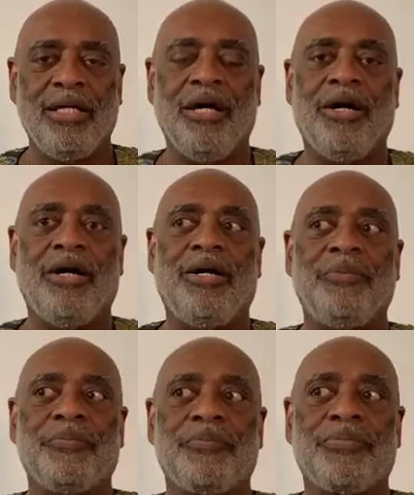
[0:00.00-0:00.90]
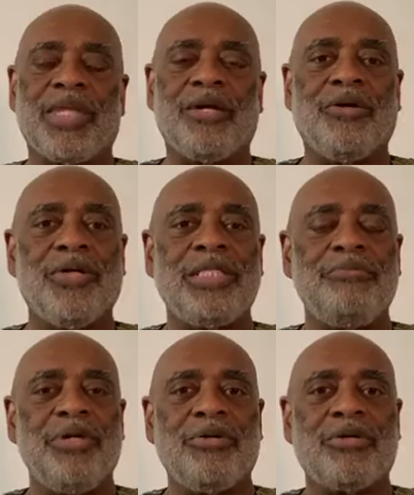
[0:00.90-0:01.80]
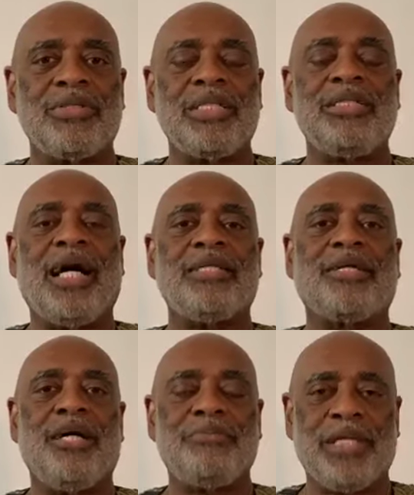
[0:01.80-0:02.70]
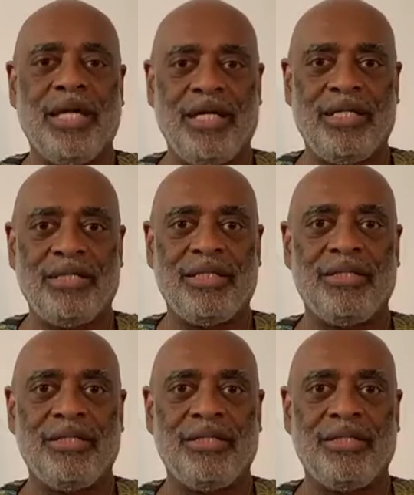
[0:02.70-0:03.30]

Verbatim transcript: The Course in Miracles is not complicated.